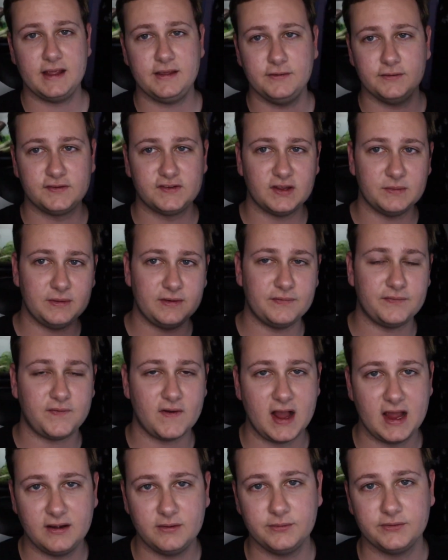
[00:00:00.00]
I used to be
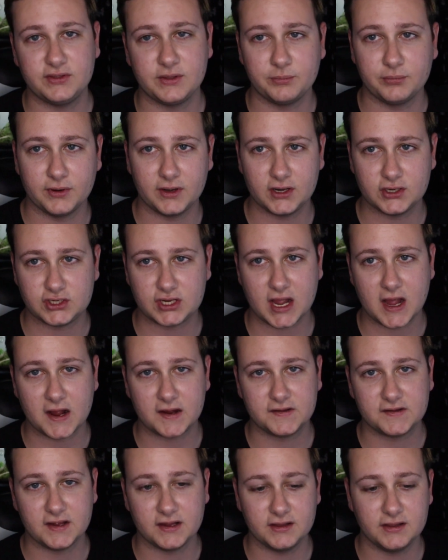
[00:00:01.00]
fine with the British
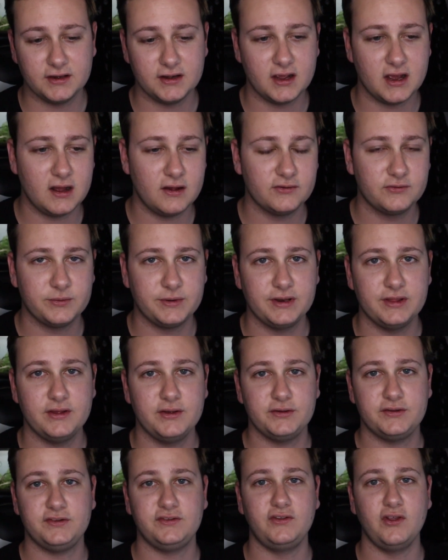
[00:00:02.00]
accent, you know, I was one of
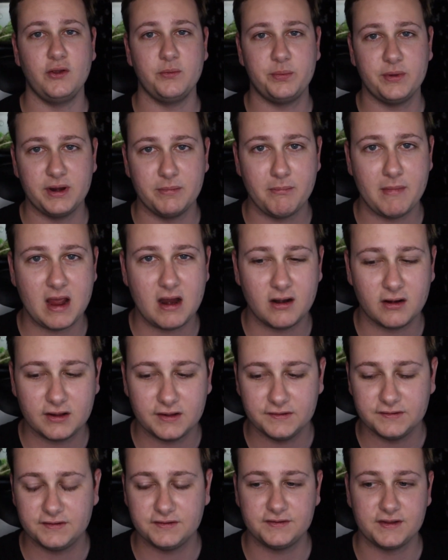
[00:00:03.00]
those stupid
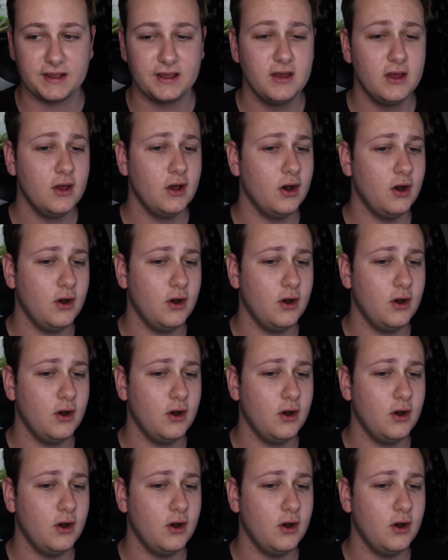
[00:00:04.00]
Americans that's like,